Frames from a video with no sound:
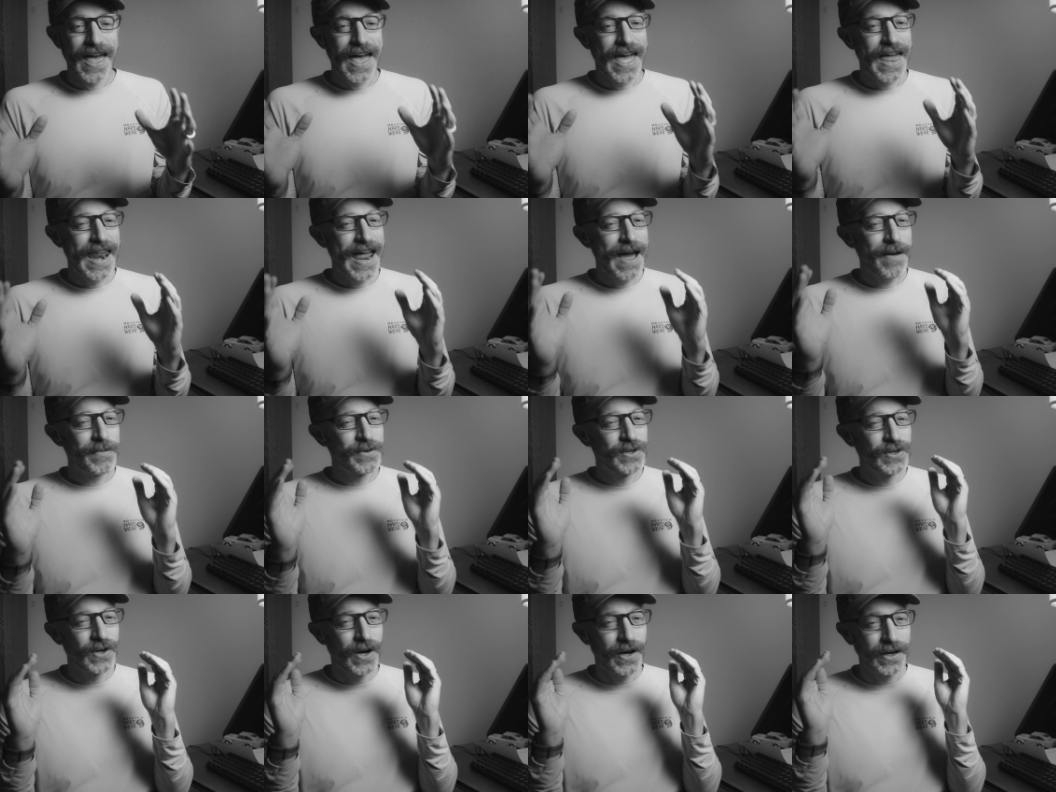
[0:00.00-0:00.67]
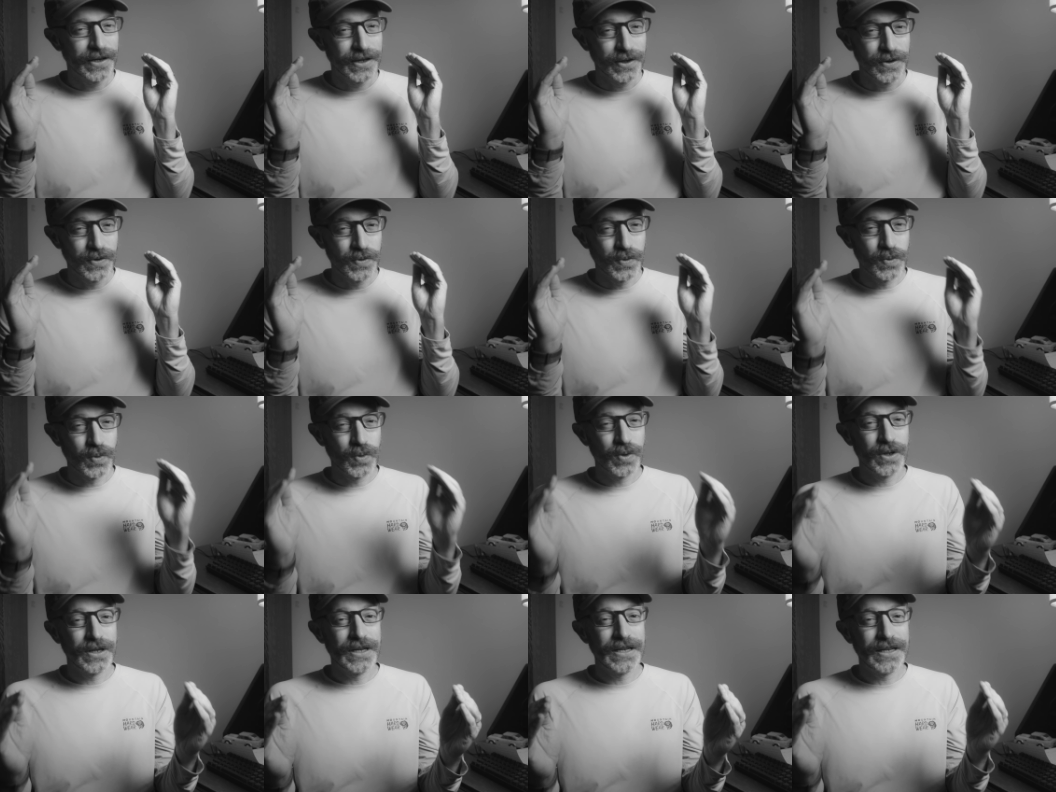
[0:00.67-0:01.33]
And I'm talking
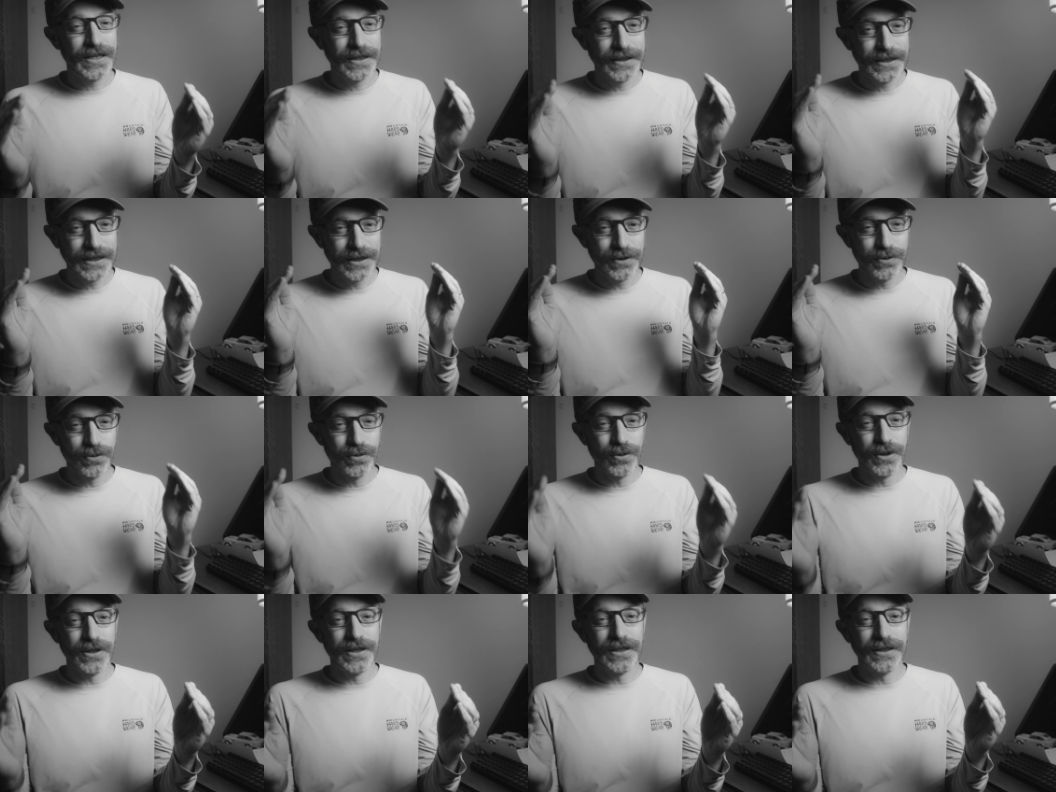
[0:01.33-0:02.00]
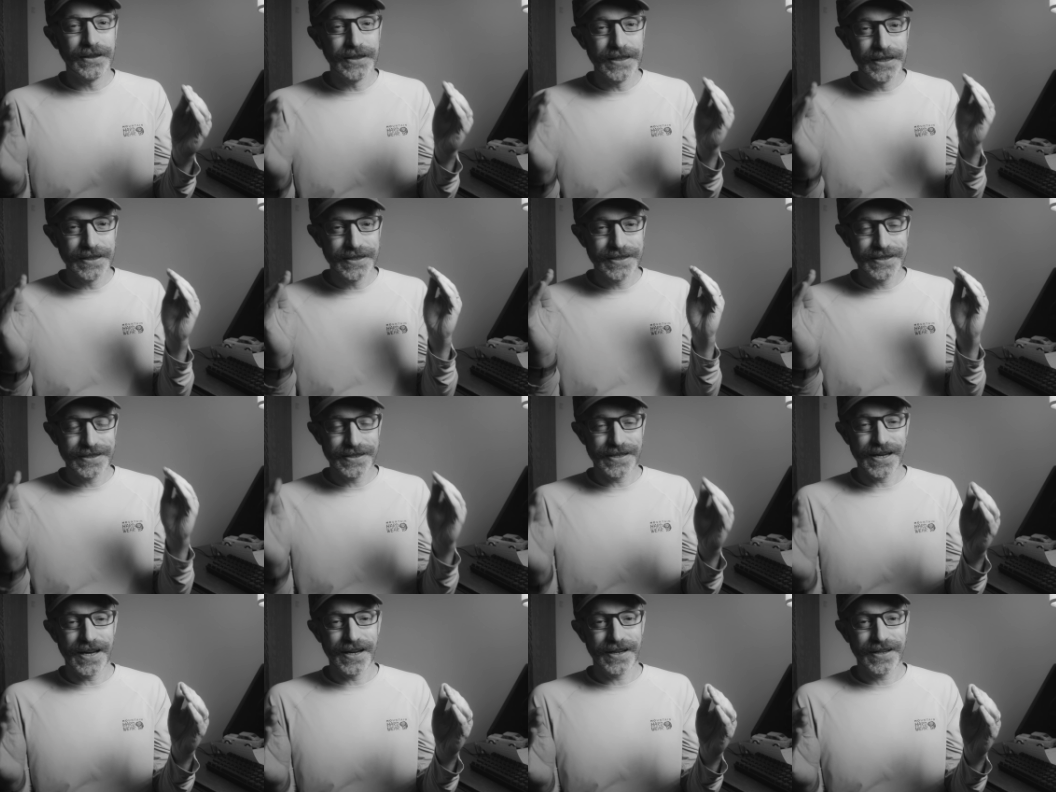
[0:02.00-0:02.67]
really, really
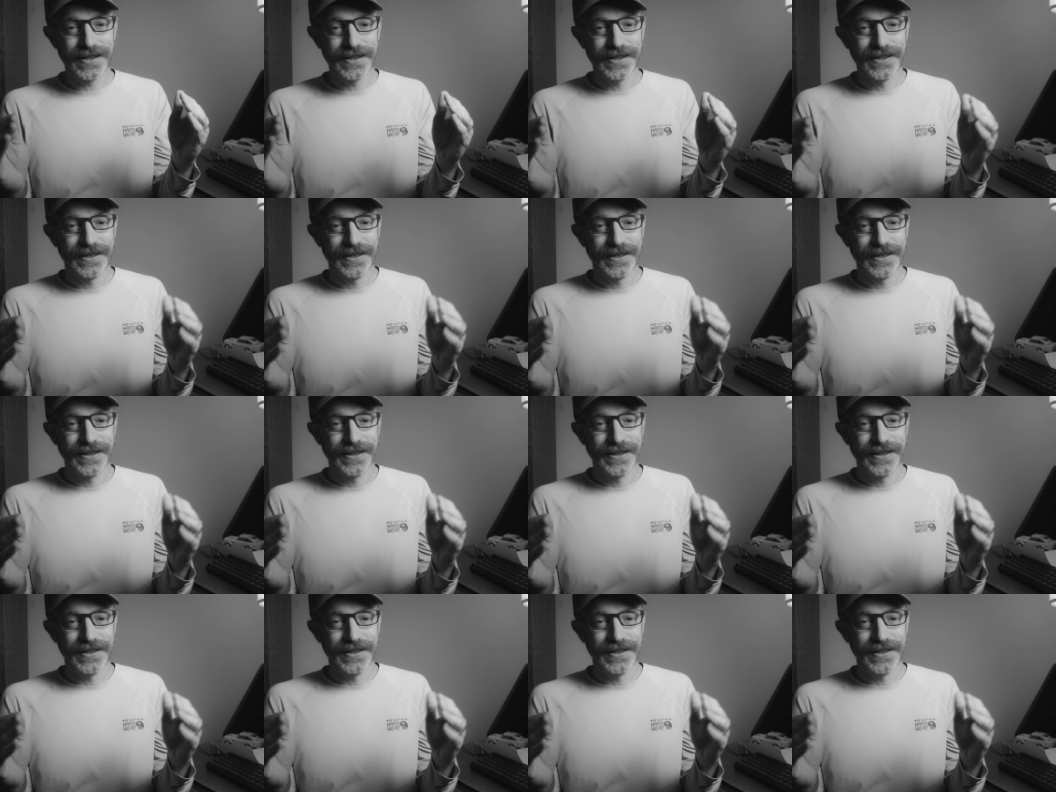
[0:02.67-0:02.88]
stuck.